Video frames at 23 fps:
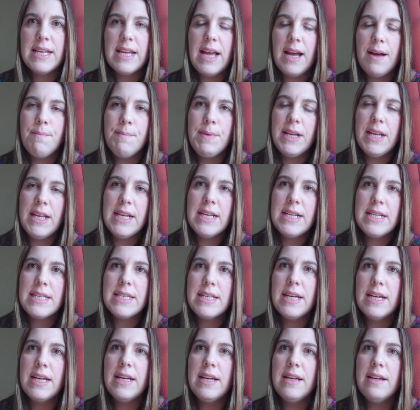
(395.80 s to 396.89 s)
can be linked
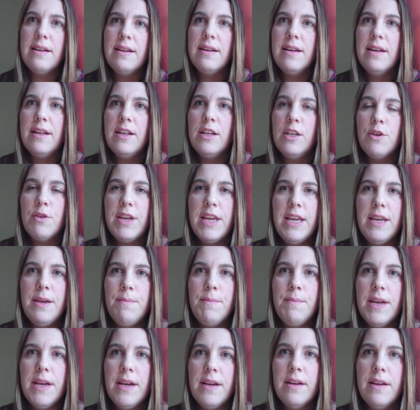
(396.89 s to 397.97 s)
to
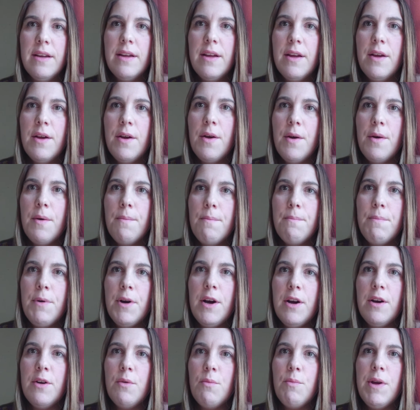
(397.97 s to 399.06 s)
leukemia,
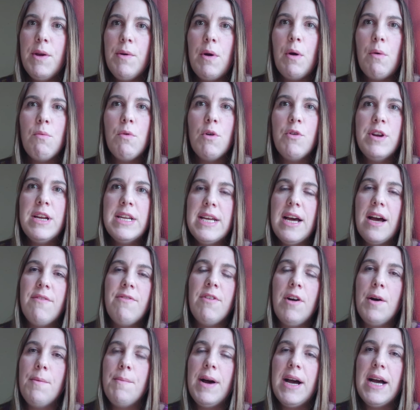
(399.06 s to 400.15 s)
but we were worried out
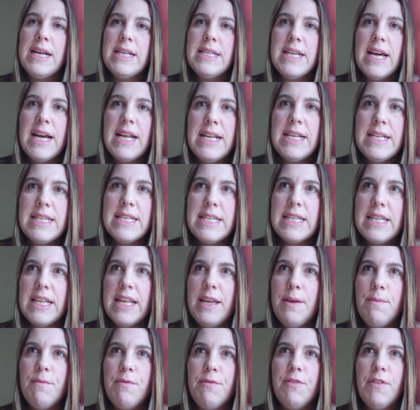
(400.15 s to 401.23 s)
of our minds. I didn't
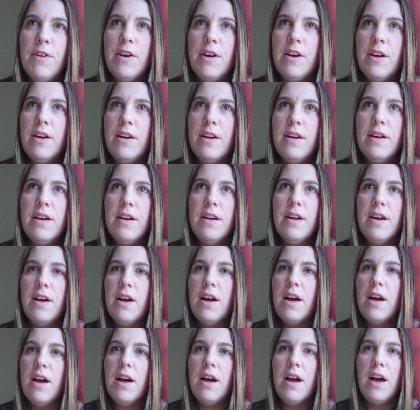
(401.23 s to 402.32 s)
sleep for
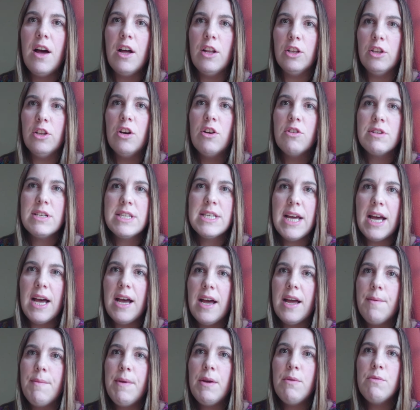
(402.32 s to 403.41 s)
a long
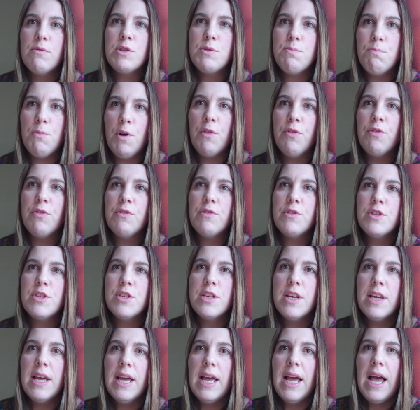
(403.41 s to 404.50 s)
time. It was
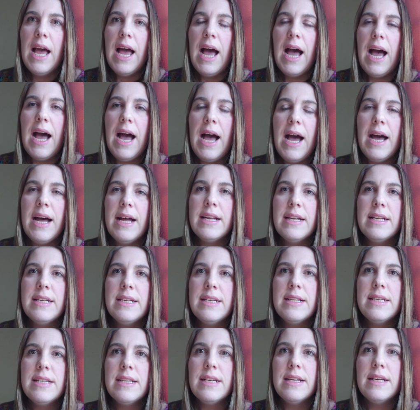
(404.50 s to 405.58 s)
months.
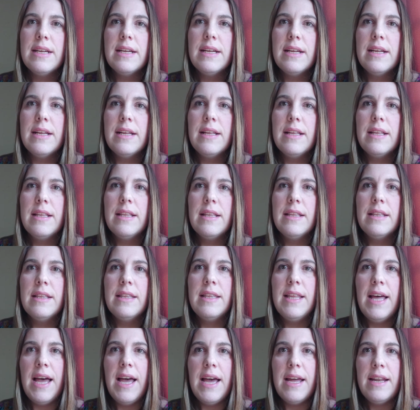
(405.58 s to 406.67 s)
And
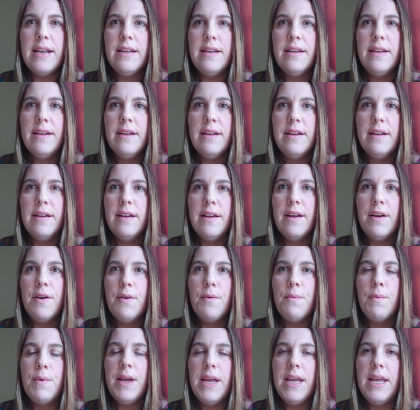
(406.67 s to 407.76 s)
then
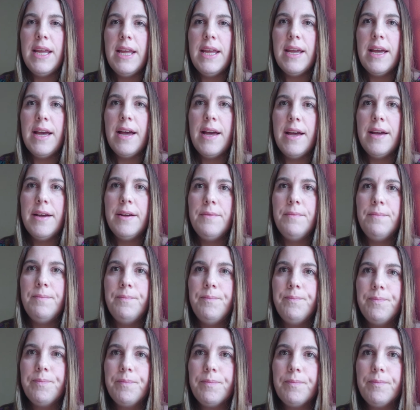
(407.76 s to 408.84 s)
we had